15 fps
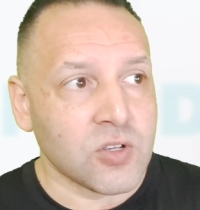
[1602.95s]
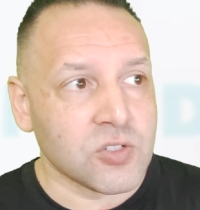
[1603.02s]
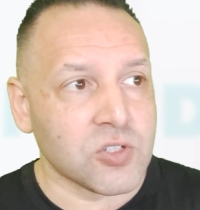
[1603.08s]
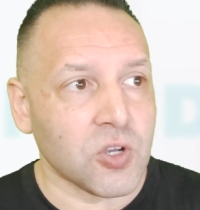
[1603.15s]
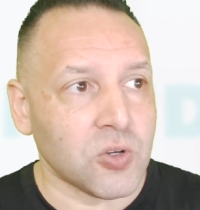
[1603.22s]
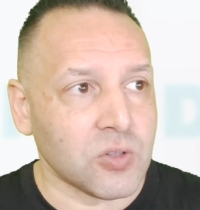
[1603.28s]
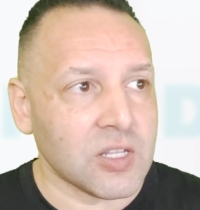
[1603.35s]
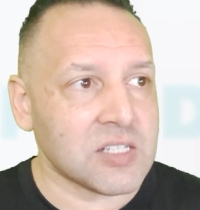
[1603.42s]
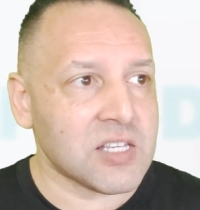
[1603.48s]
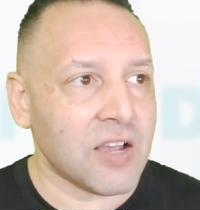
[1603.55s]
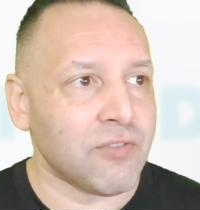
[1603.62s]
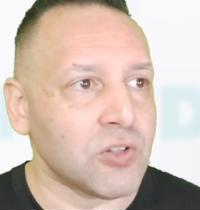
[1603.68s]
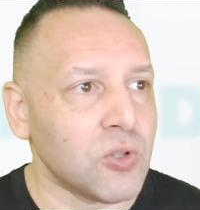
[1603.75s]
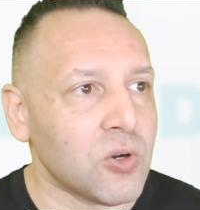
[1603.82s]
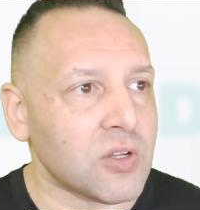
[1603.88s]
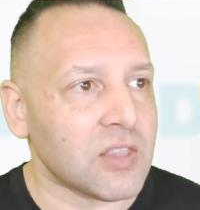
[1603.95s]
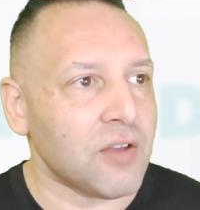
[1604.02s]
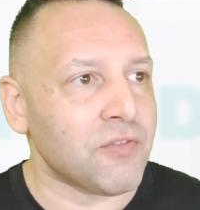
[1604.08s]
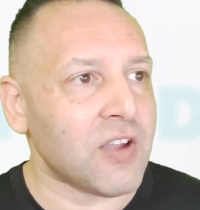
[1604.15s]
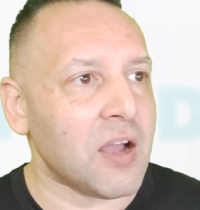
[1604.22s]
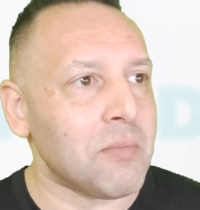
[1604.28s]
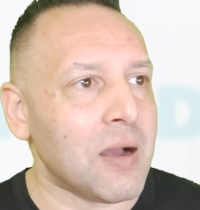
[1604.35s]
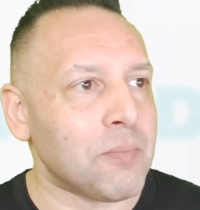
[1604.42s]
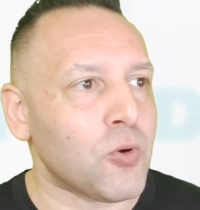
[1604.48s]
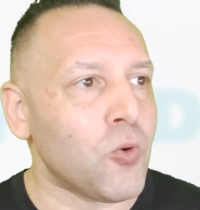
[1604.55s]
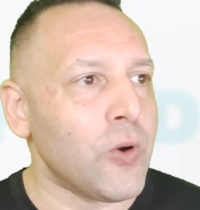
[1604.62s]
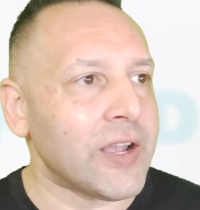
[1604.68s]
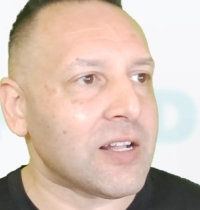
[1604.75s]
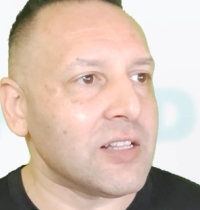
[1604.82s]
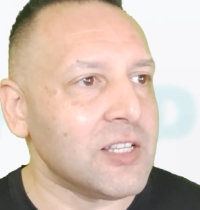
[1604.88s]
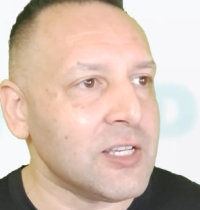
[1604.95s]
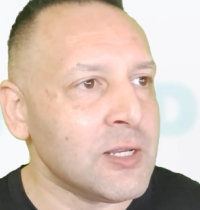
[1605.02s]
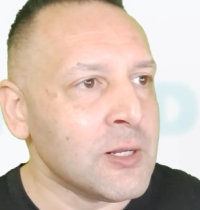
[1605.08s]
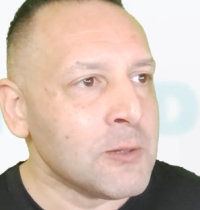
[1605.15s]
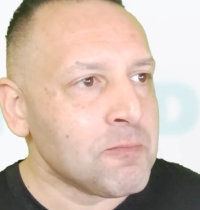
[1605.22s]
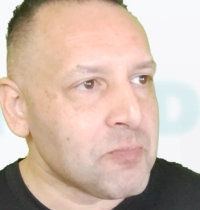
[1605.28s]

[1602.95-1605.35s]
So let's have a look. They've come up quickly.